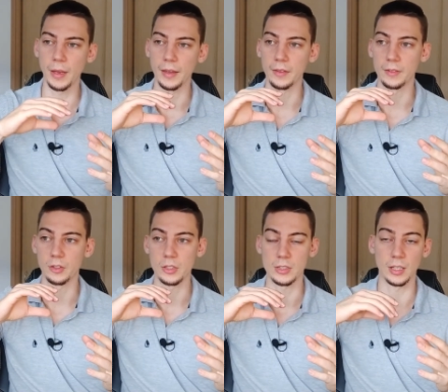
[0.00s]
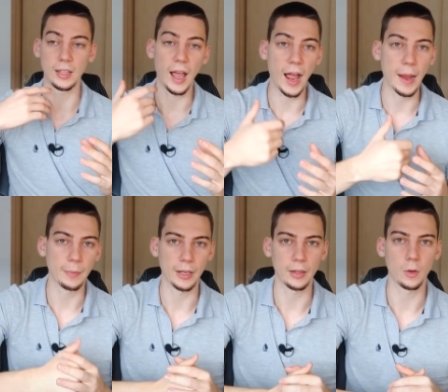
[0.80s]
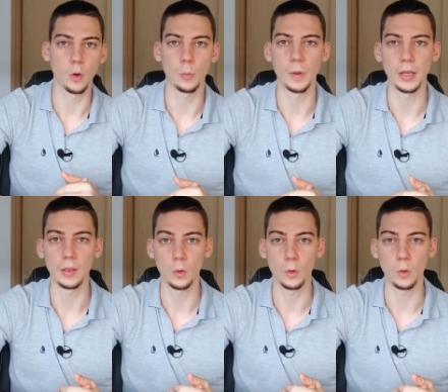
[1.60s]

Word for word: is just the time that it took me